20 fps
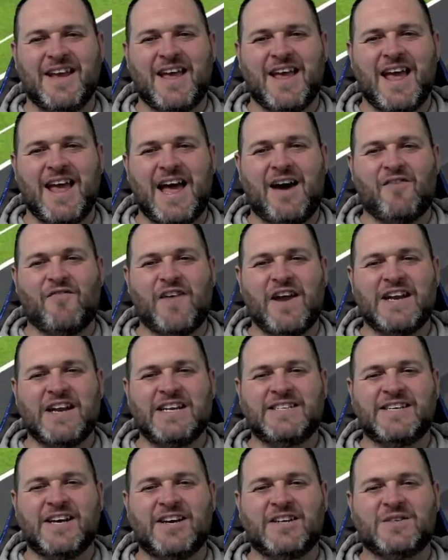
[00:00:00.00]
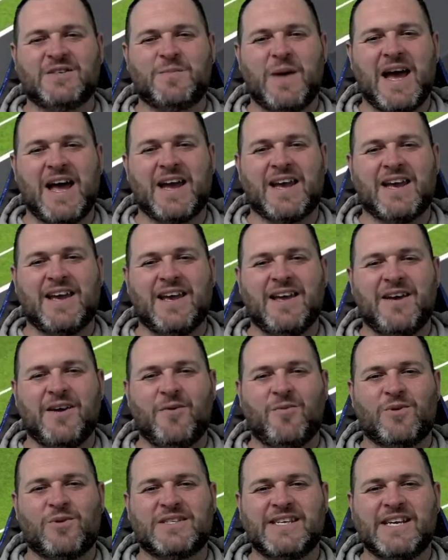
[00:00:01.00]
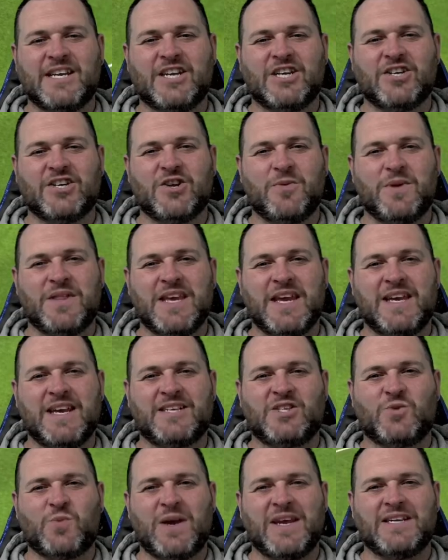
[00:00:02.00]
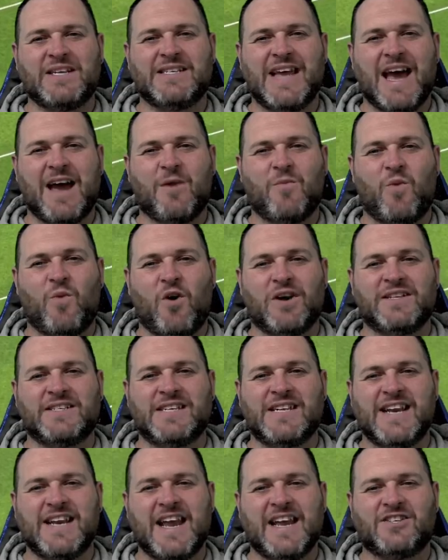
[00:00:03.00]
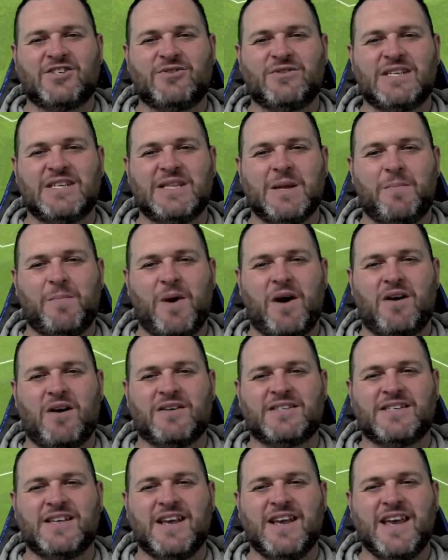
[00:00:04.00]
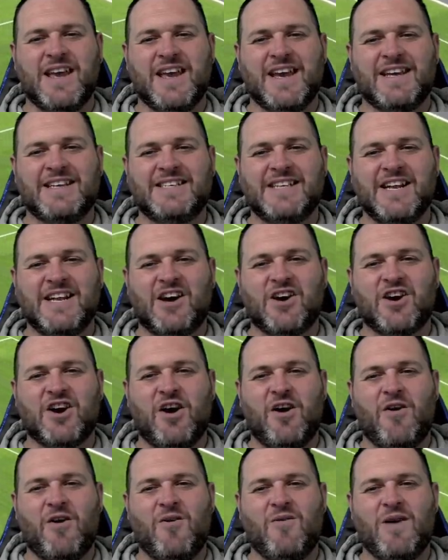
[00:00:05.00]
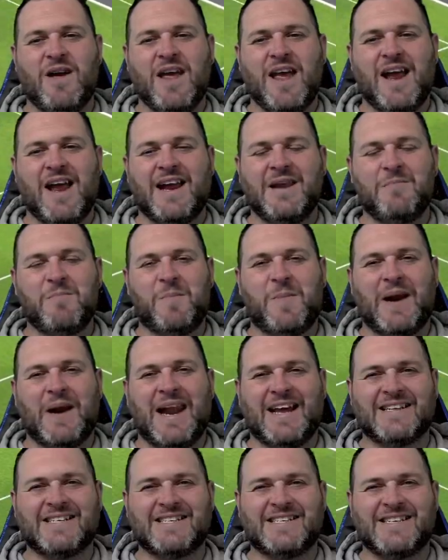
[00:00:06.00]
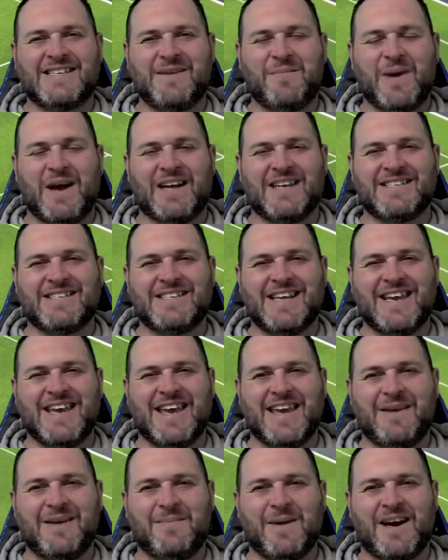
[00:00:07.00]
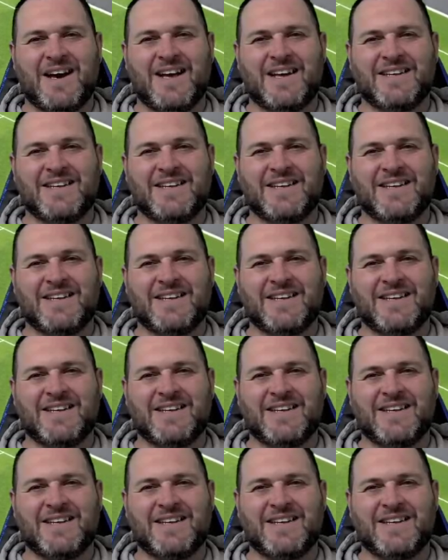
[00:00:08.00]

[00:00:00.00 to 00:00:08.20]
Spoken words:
Alvedi turns back. What's he going to do with it? He swings it out wide to Nex, who's in the box. He's in on goal, and he blasts it past the keeper.